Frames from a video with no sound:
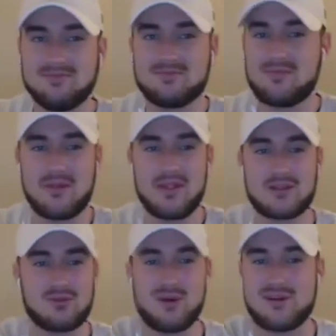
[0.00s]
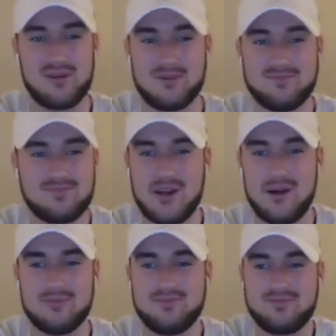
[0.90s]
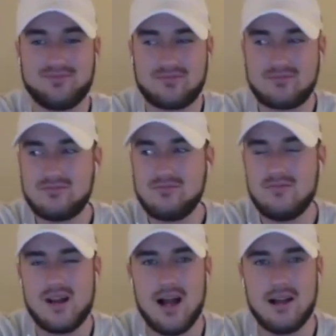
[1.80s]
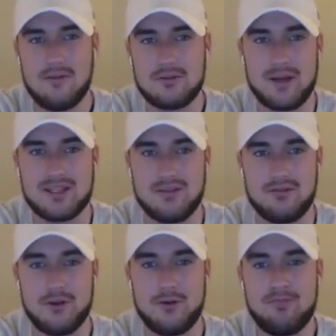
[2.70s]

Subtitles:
That's wonderful. I love spicy food.